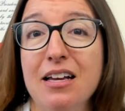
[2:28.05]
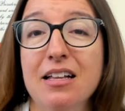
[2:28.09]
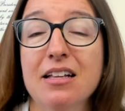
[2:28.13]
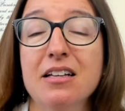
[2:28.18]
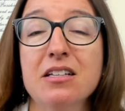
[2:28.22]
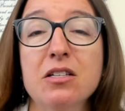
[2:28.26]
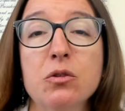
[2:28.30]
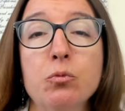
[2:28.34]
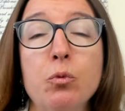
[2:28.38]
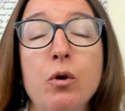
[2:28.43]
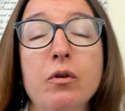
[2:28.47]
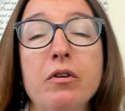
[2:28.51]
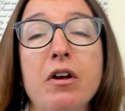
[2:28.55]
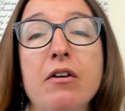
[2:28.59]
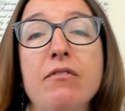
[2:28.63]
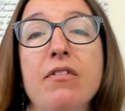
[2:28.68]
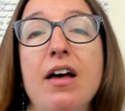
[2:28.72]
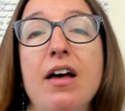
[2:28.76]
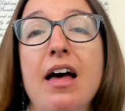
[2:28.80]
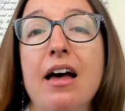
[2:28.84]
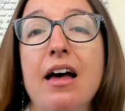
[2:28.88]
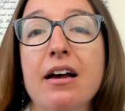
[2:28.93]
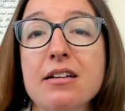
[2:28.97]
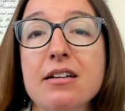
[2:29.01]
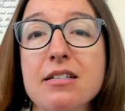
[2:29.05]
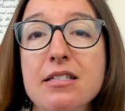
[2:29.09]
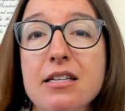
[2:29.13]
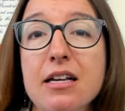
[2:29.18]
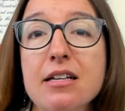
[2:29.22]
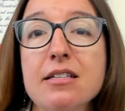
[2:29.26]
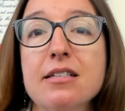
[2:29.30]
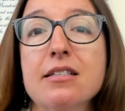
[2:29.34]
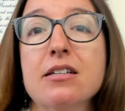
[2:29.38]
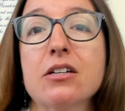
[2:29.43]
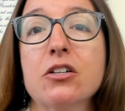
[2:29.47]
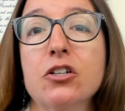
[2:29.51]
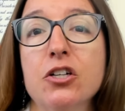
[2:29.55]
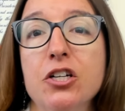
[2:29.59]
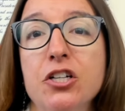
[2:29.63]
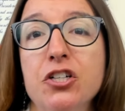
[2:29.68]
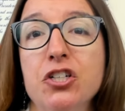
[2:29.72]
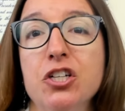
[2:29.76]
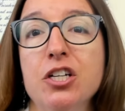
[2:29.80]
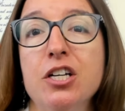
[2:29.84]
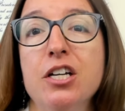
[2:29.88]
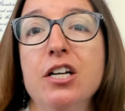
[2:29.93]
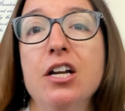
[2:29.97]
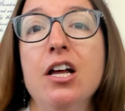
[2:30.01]
This is where we have excess
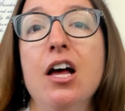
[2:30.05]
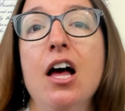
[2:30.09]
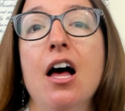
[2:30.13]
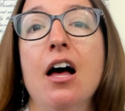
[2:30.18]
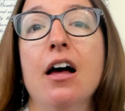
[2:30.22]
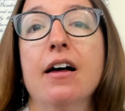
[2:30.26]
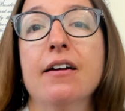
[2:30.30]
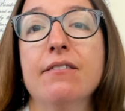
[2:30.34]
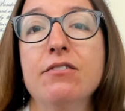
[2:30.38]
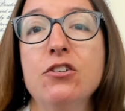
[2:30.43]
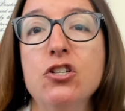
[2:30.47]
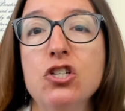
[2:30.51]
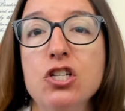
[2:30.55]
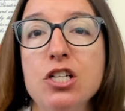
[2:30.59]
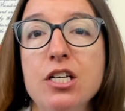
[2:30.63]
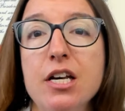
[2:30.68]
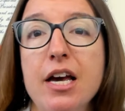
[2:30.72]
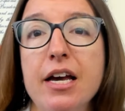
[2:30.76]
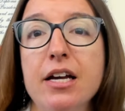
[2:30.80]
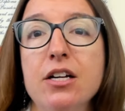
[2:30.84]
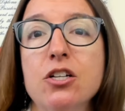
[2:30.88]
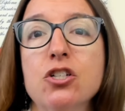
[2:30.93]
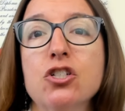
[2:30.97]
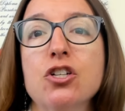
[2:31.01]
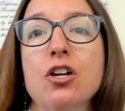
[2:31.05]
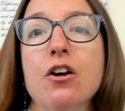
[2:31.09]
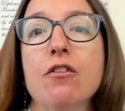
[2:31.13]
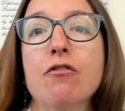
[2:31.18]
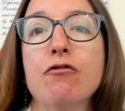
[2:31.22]
secretion of G H